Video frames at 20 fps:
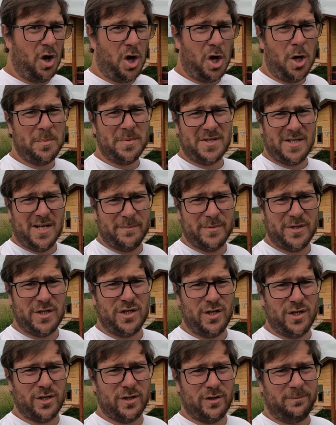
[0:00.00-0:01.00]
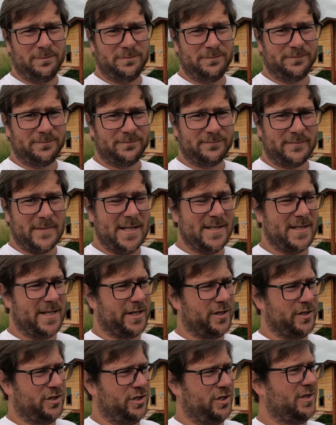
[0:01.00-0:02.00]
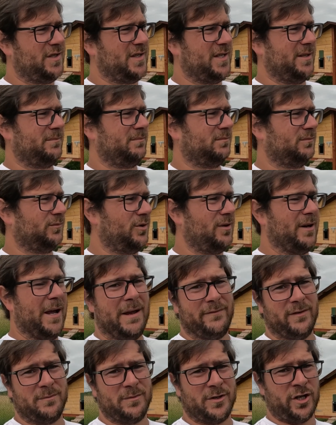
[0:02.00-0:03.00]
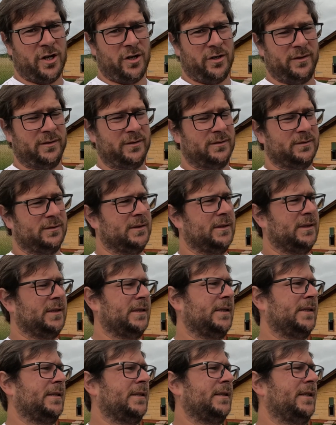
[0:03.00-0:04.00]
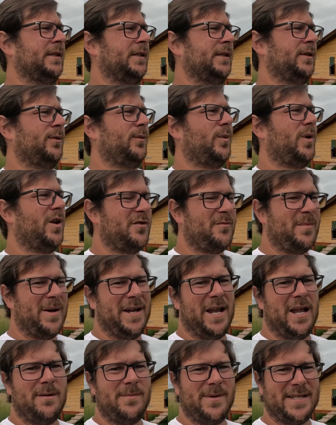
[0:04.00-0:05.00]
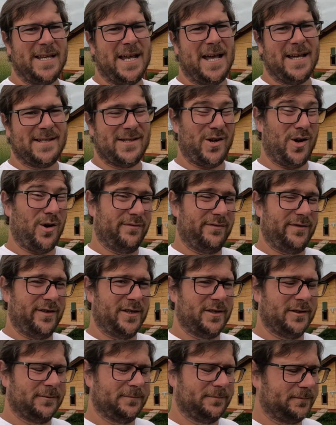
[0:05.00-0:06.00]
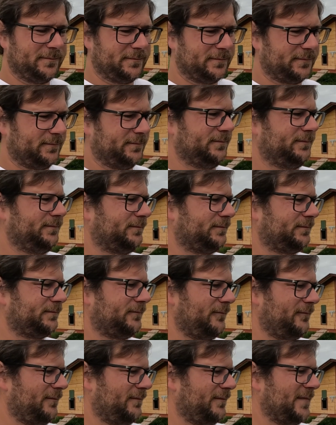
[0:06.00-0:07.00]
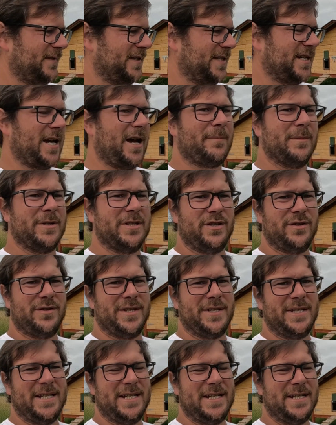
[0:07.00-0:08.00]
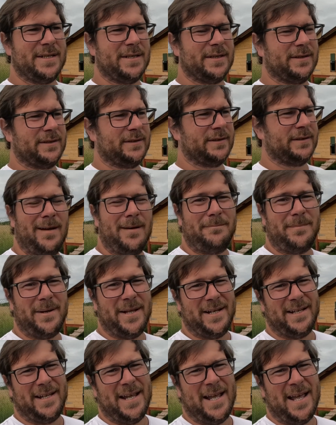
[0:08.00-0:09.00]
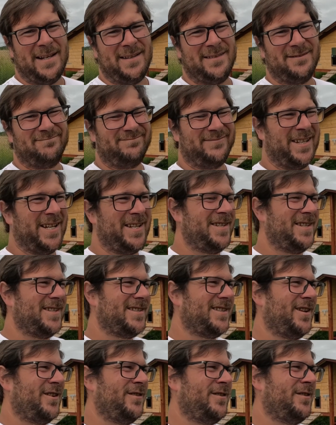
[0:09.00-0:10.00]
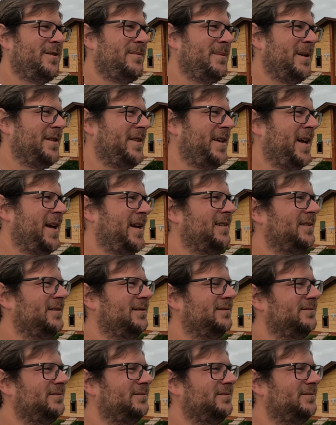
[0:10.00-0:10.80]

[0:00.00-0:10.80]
Option number 2 is I could shoot him or have him shot. One of my neighbors has offered to come and do the deed, but again, I just don't know about that.